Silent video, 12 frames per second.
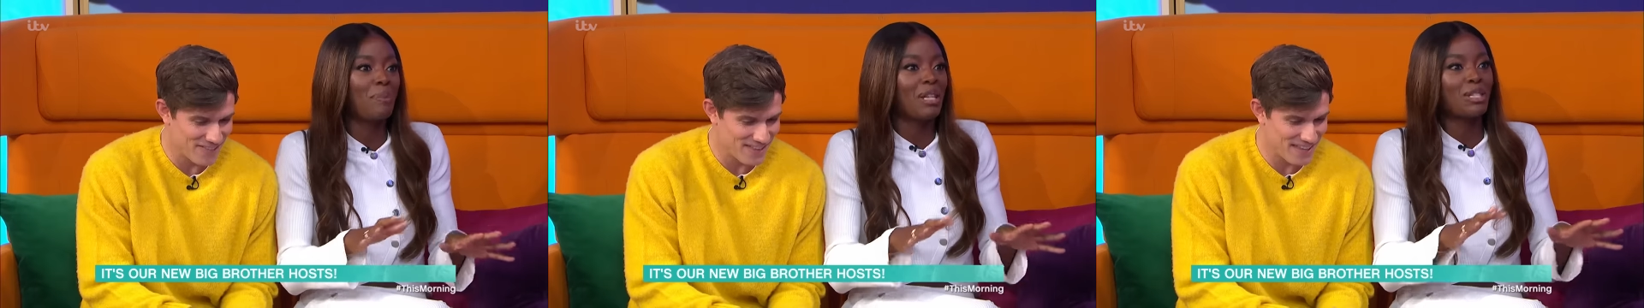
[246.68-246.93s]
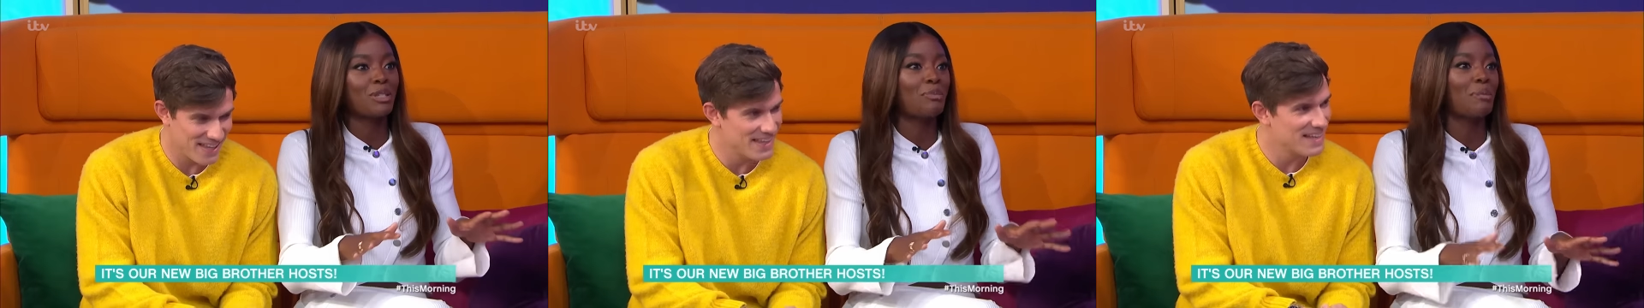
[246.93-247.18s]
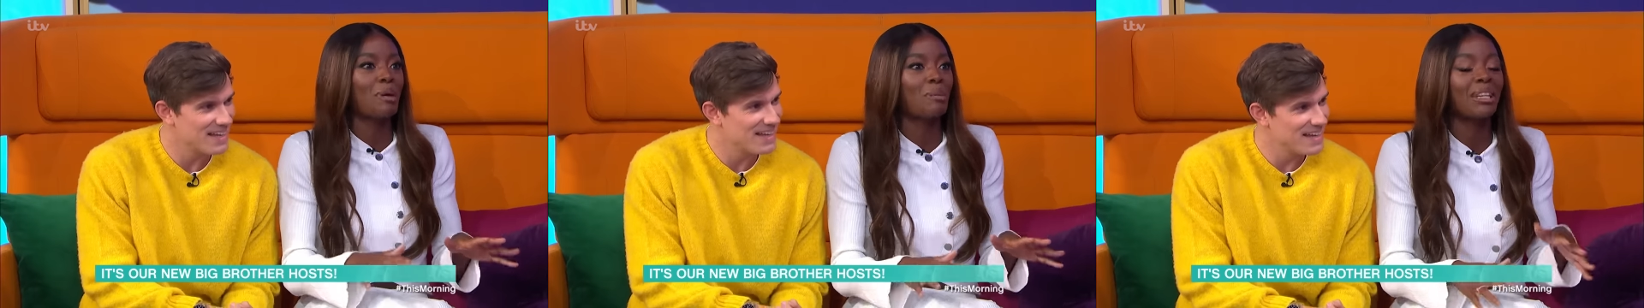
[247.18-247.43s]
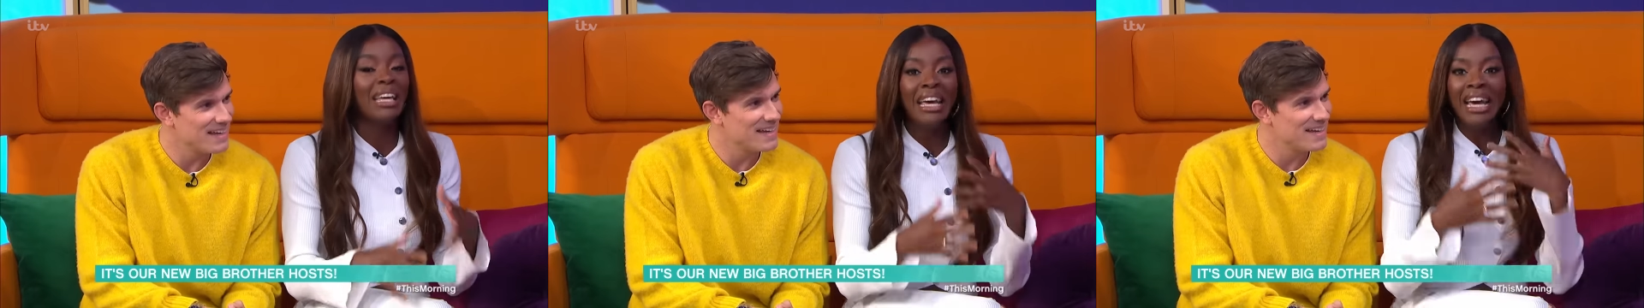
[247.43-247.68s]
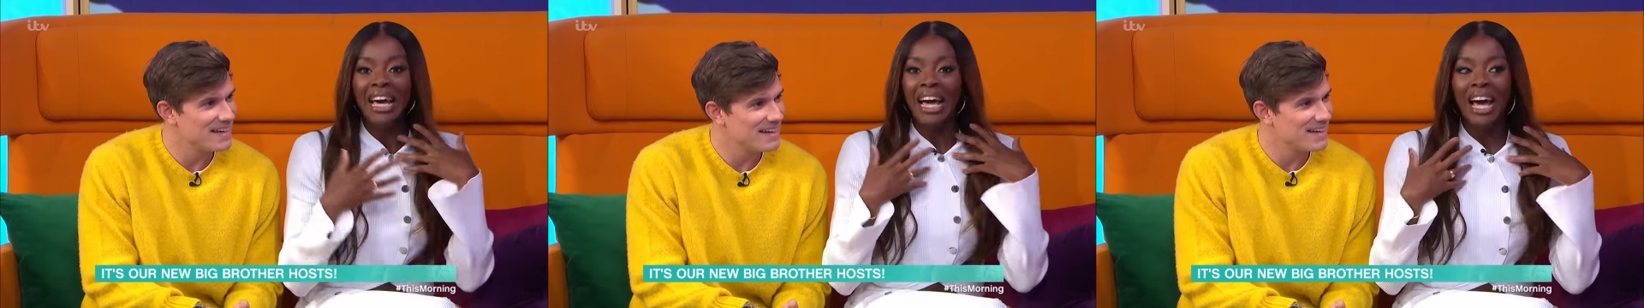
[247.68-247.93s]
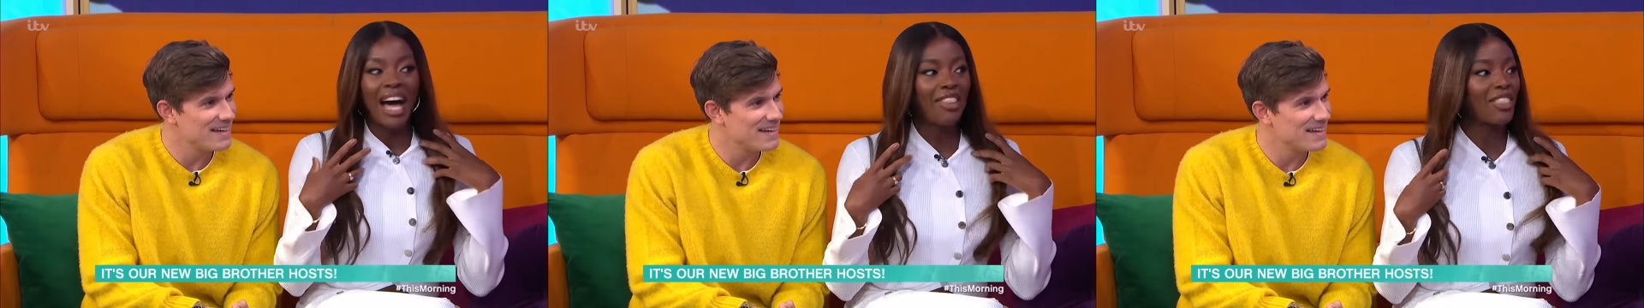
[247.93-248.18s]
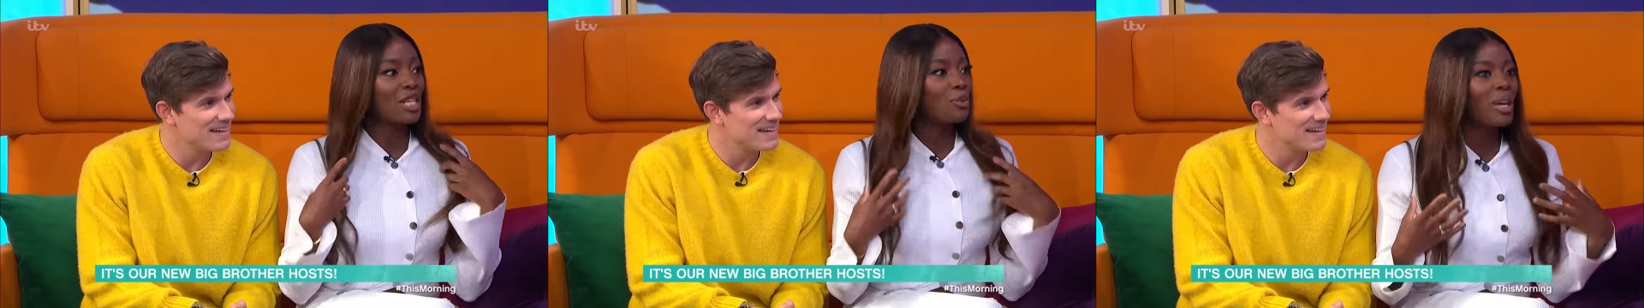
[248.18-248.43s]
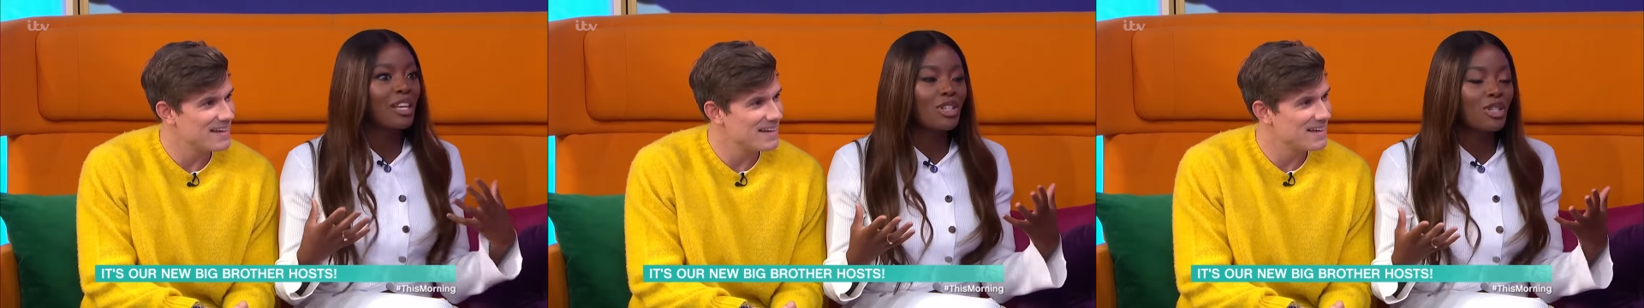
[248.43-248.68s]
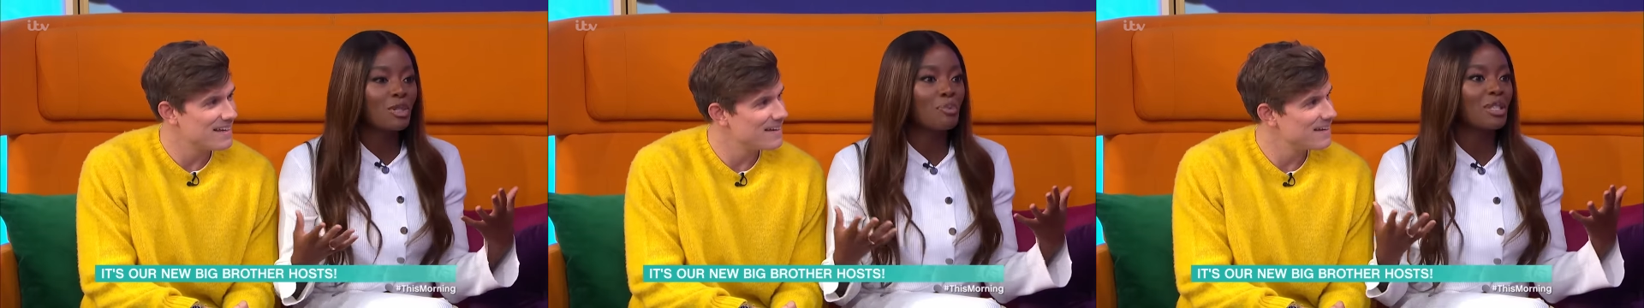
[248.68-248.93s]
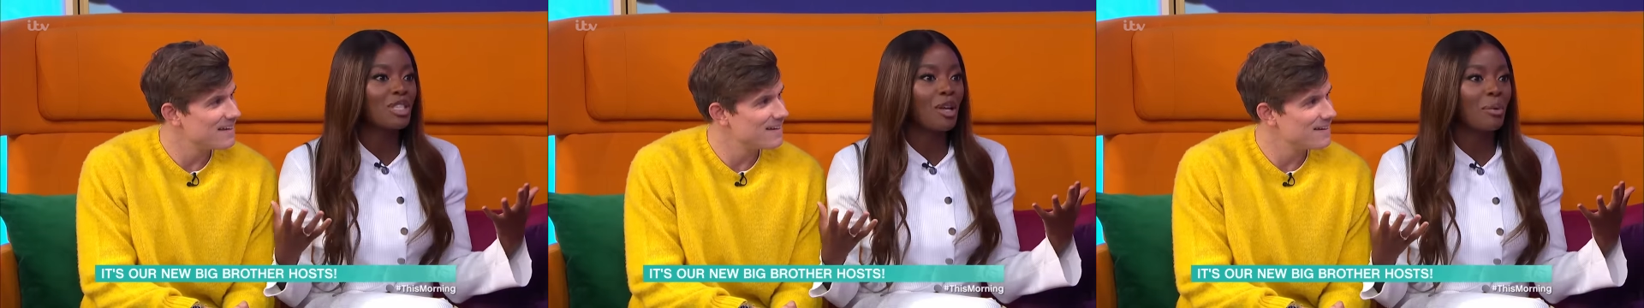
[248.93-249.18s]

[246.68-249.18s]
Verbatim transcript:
Speaker 1: pinch me moment. What was your... And this week has just been so